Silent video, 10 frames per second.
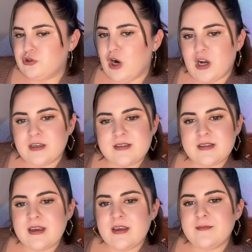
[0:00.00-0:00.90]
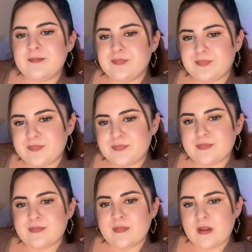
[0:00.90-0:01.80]
Honestly,
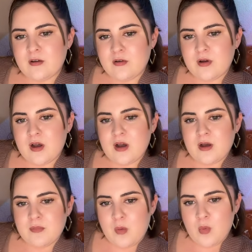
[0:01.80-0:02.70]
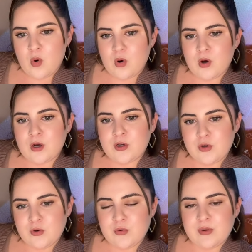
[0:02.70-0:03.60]
More
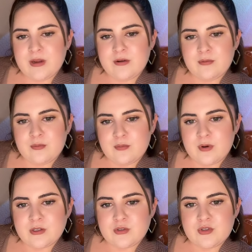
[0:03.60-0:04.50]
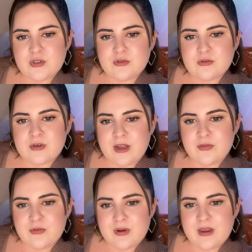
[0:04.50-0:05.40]
Notary
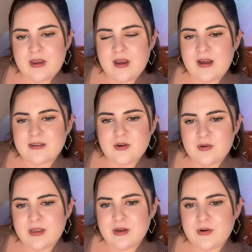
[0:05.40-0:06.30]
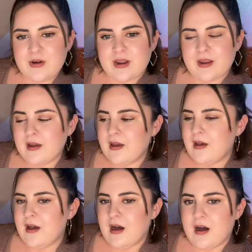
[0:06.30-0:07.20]
1293. I totally agree.
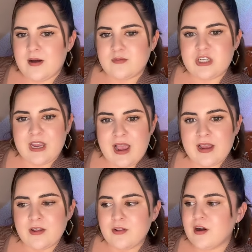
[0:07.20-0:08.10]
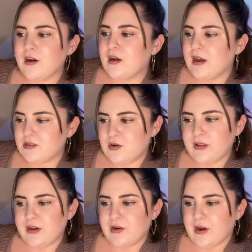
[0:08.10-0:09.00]
Jay Aguilar, I
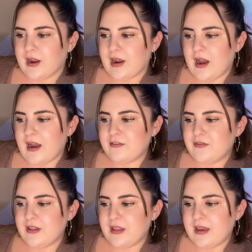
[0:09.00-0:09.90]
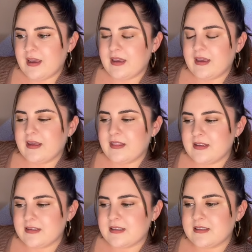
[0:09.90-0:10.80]
totally agree. I feel like
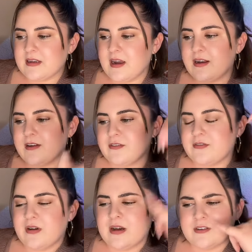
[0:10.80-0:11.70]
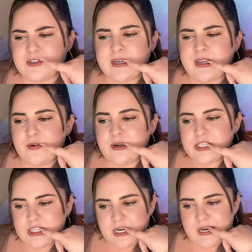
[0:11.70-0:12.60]
this is kind of a tricky
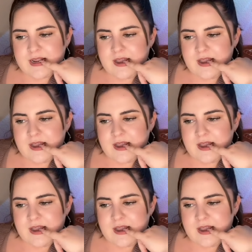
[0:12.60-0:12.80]
question.